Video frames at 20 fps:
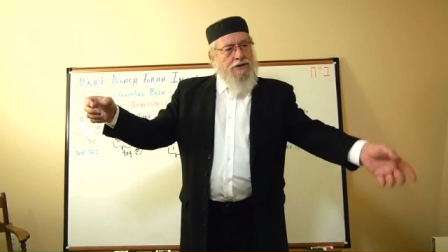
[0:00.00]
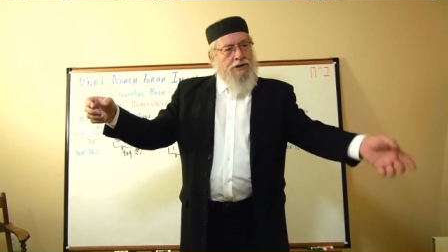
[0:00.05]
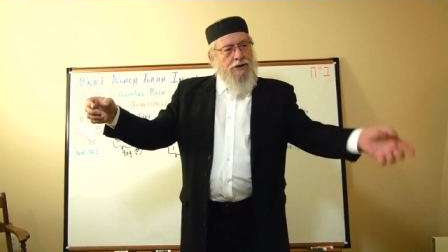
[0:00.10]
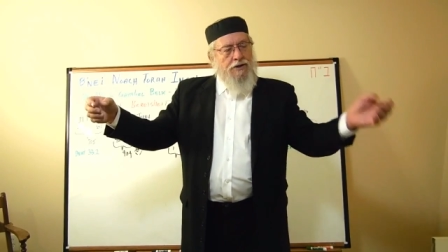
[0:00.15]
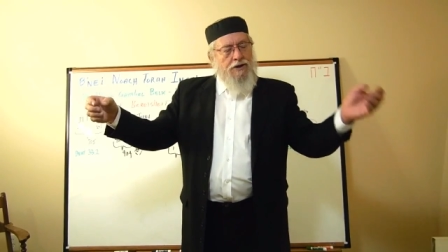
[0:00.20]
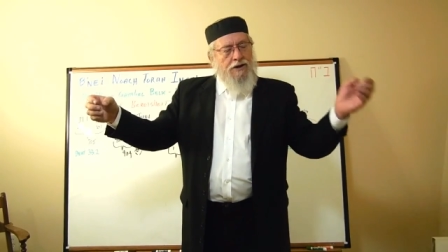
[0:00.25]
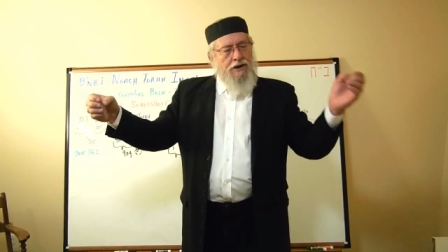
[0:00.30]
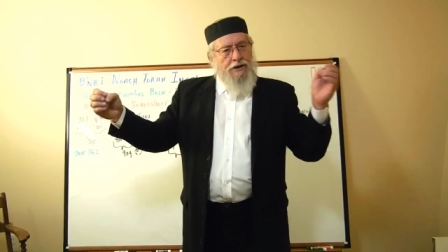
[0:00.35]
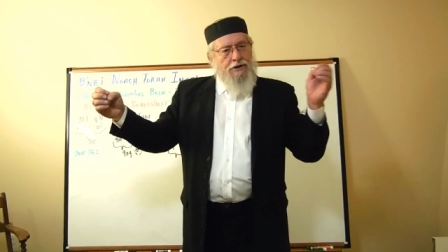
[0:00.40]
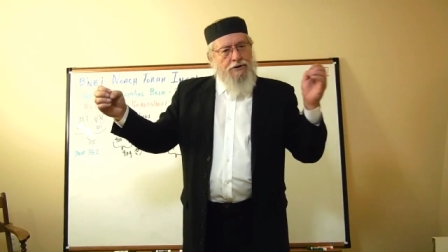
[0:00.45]

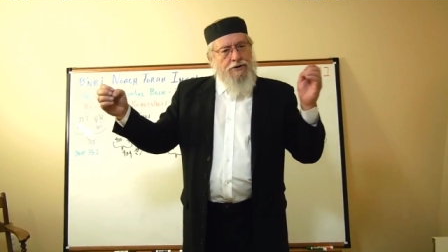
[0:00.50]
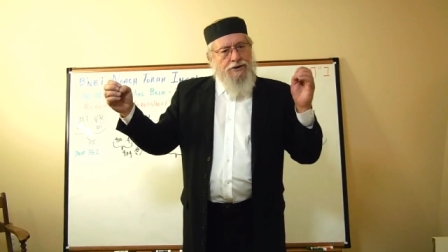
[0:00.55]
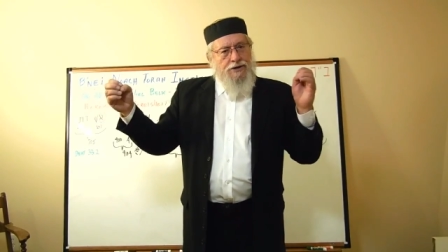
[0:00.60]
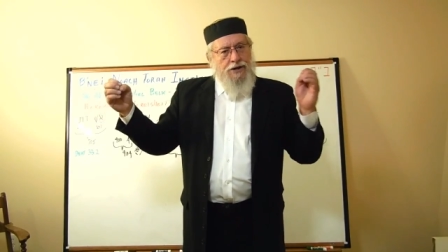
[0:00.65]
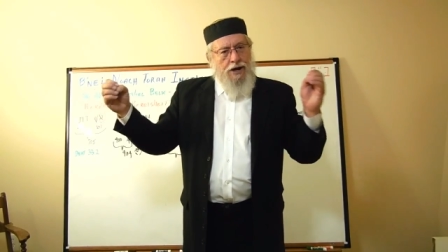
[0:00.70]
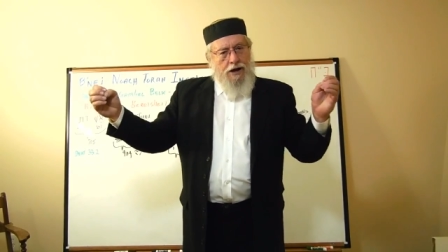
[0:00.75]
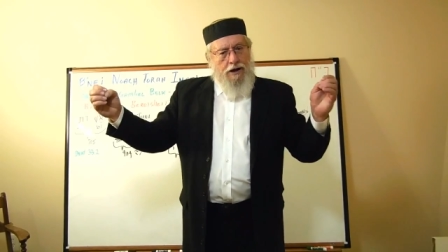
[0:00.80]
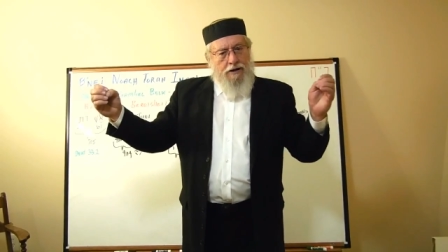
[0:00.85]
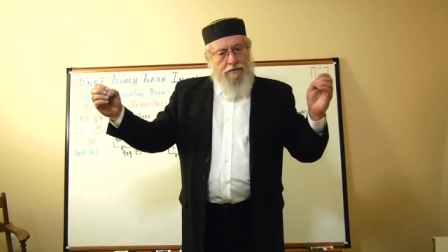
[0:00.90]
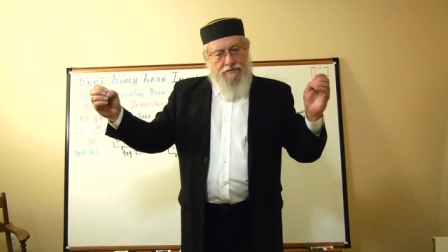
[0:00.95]
to the letter
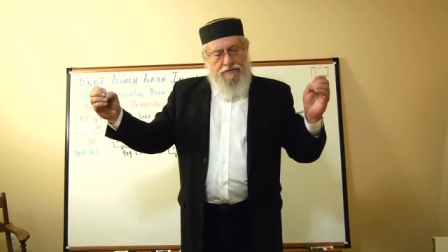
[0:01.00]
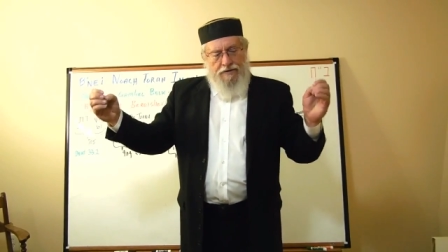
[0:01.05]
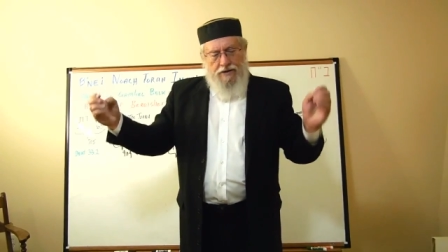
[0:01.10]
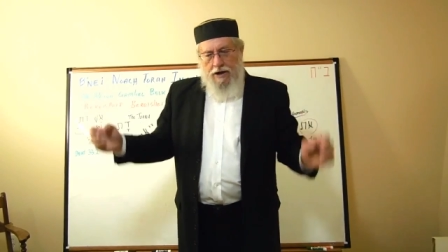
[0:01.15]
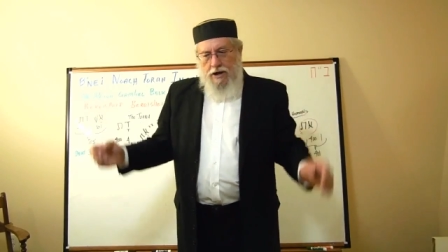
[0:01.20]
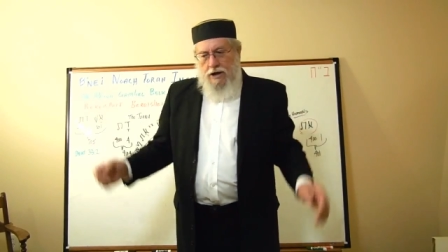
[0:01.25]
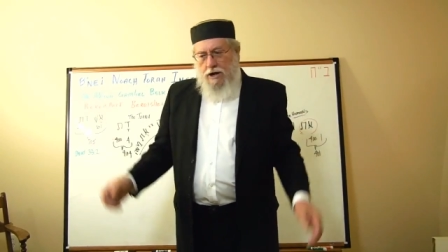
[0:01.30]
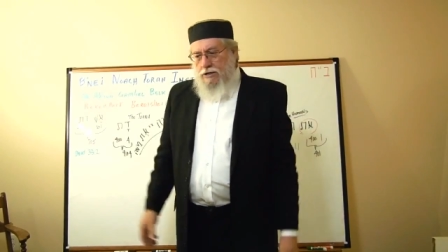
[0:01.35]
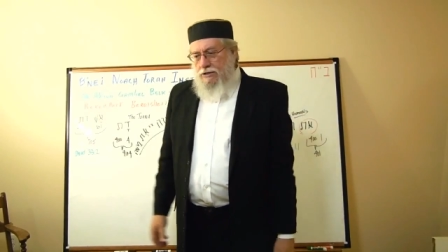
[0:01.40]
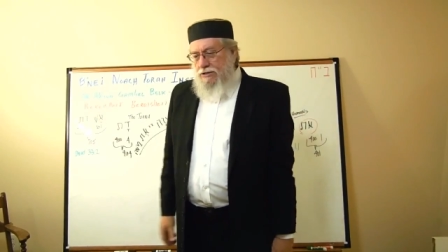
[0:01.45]
Tav.
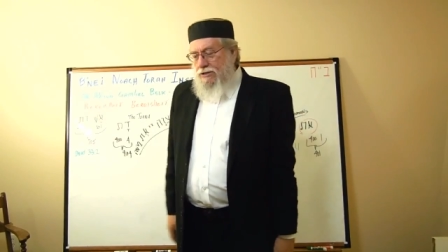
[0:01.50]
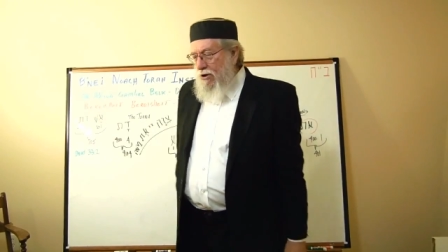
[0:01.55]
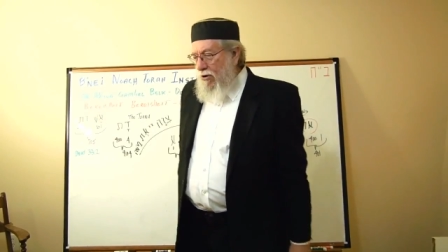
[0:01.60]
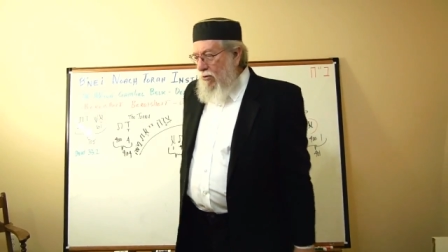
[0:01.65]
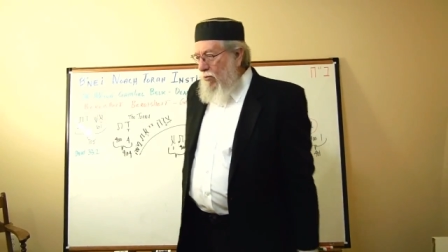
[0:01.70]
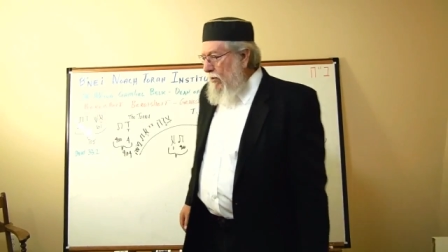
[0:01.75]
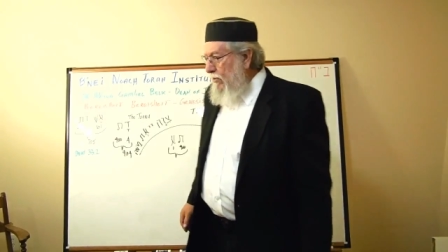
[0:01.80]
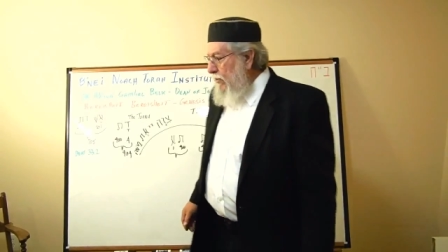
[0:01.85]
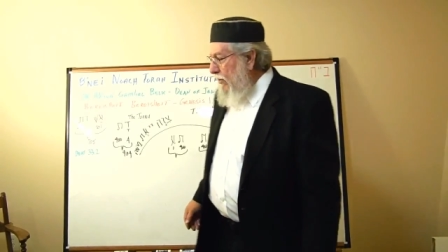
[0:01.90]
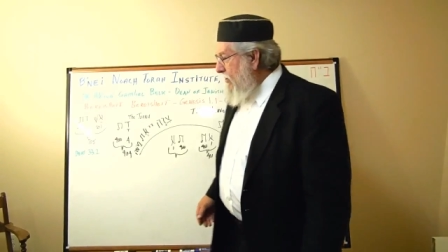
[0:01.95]

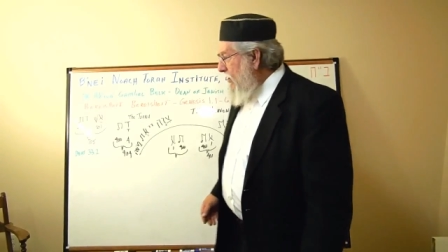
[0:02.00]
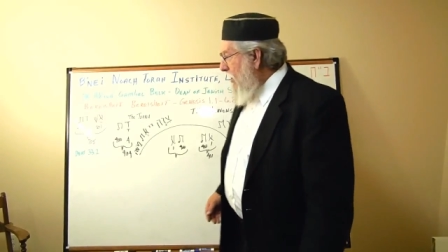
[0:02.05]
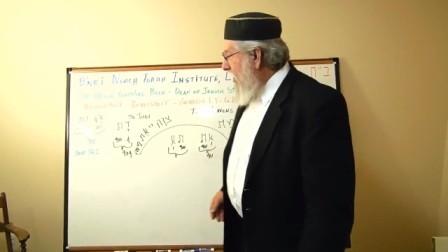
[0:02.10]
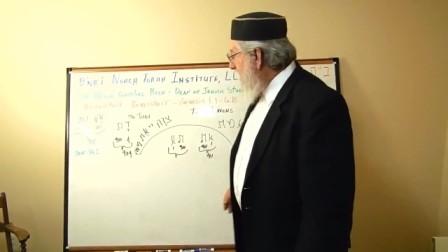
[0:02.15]
So when